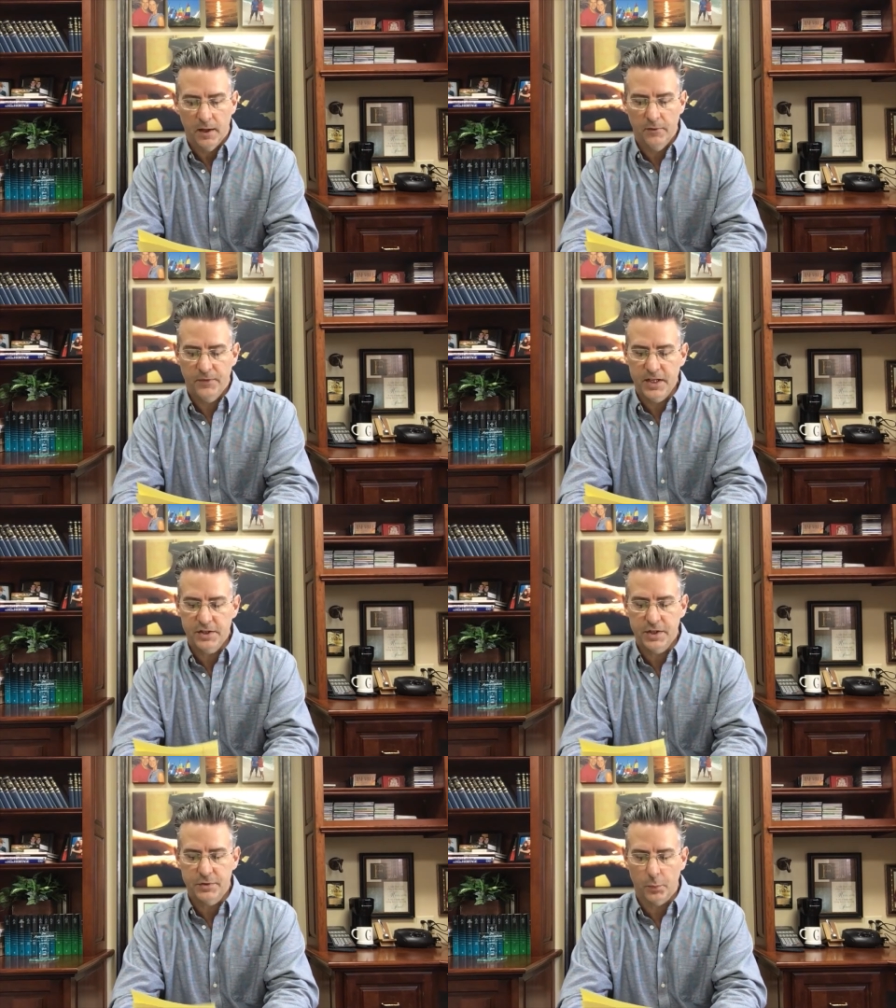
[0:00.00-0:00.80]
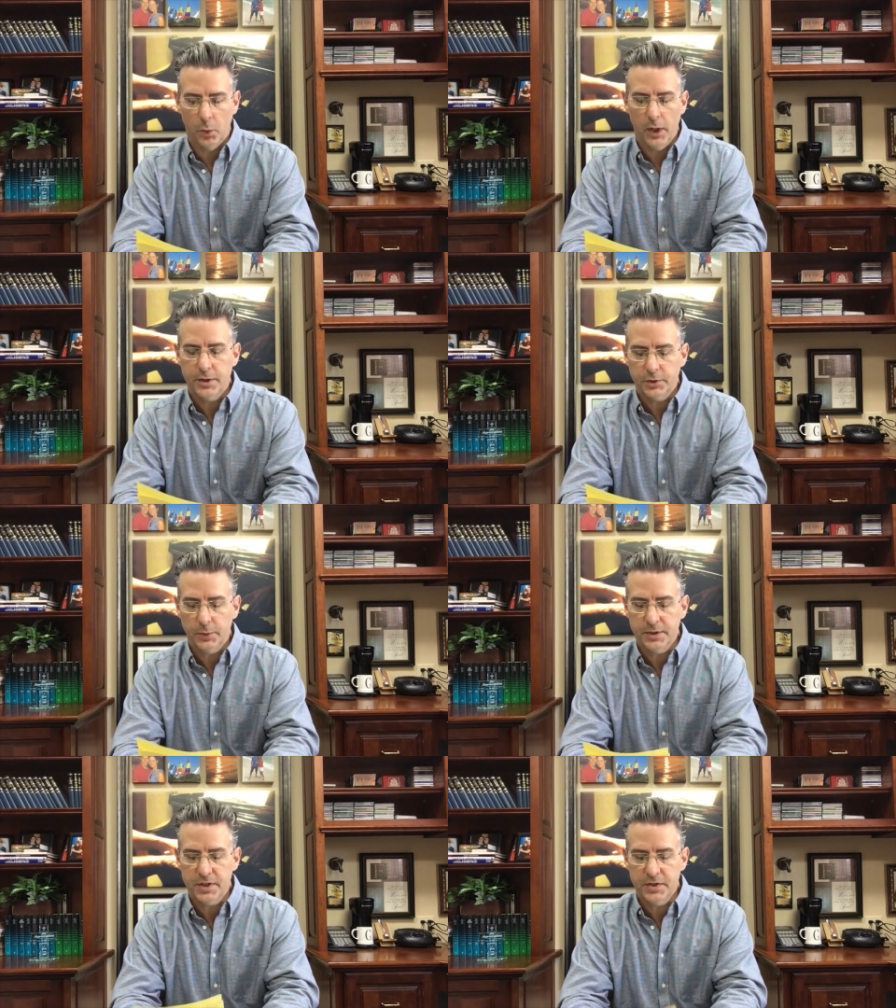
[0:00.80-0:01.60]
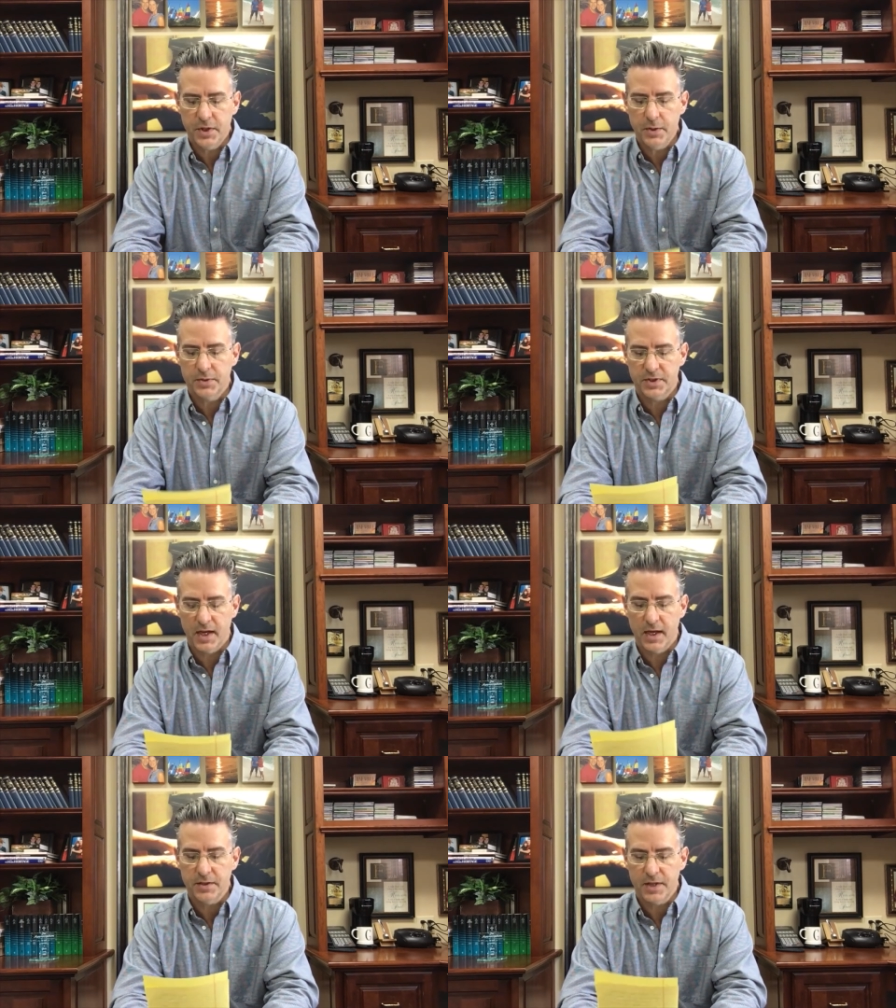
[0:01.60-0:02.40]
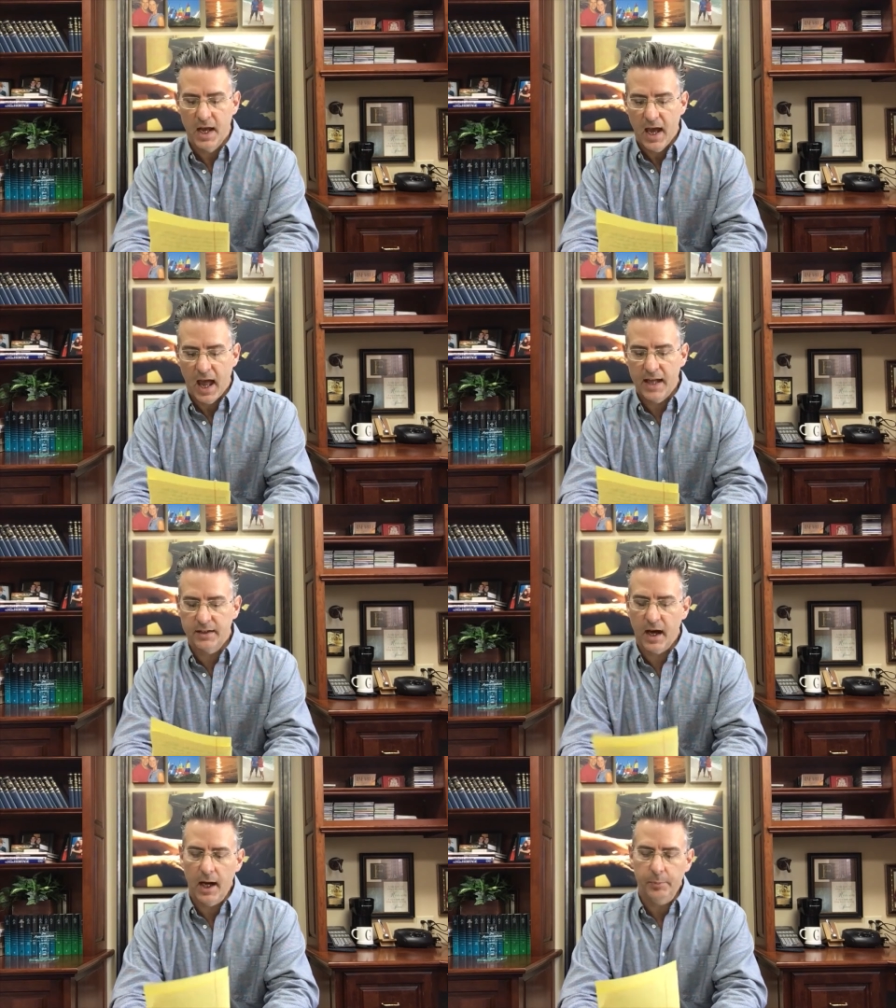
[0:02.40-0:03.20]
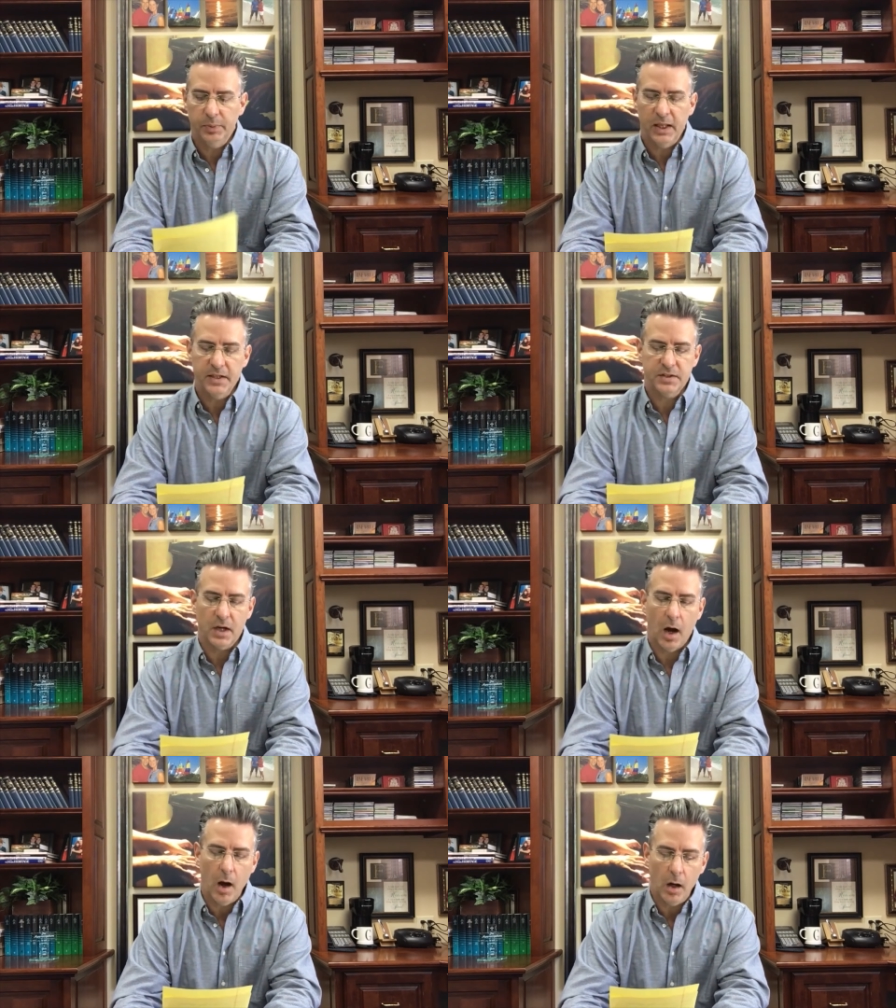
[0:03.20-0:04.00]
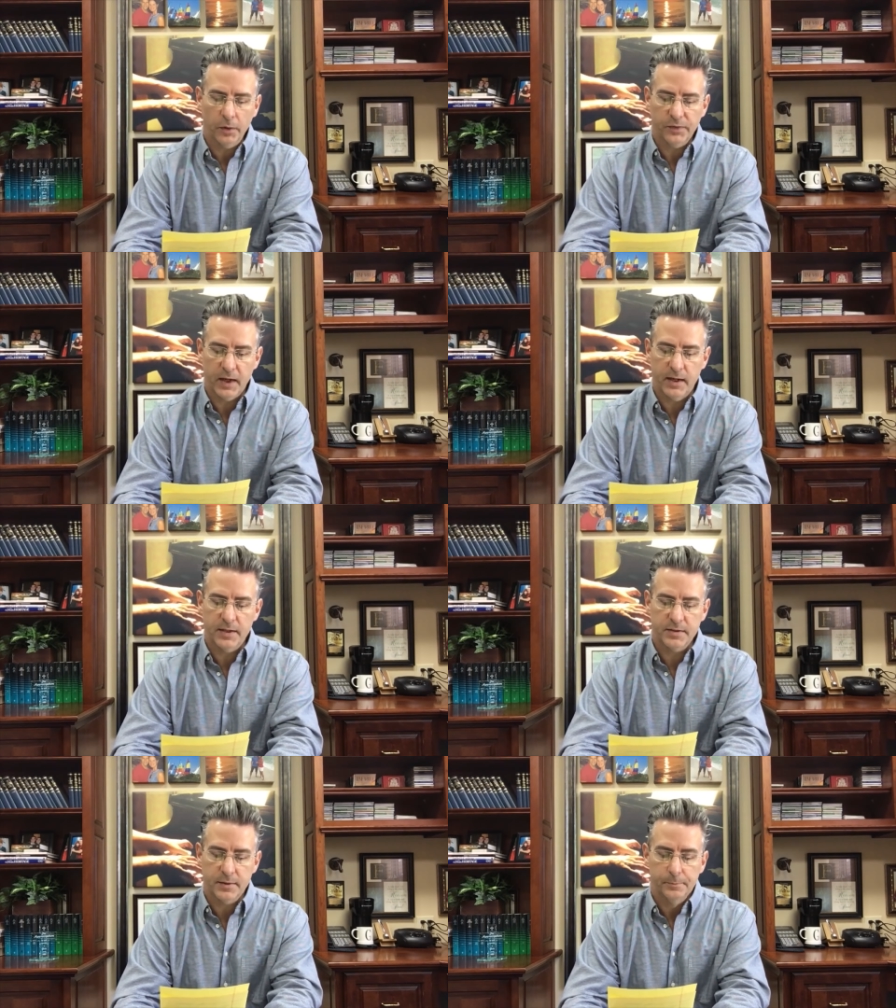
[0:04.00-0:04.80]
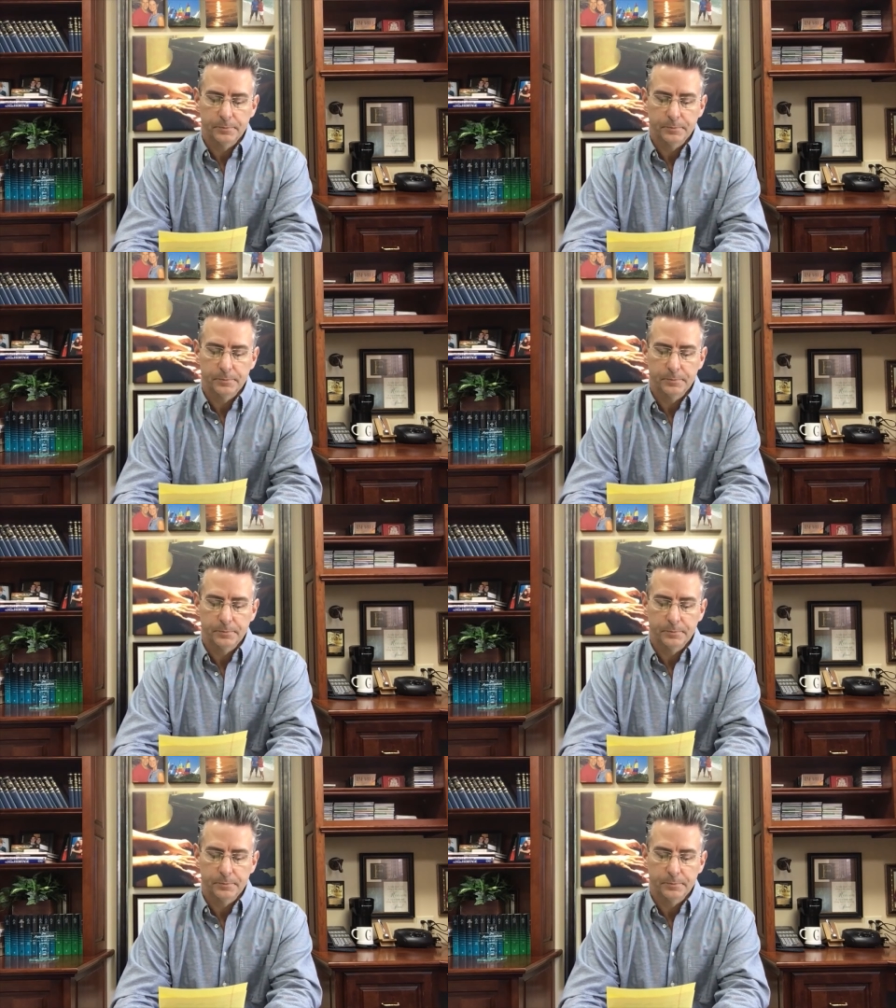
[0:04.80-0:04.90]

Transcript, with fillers: Ephesians 1, 22 says, And God placed all things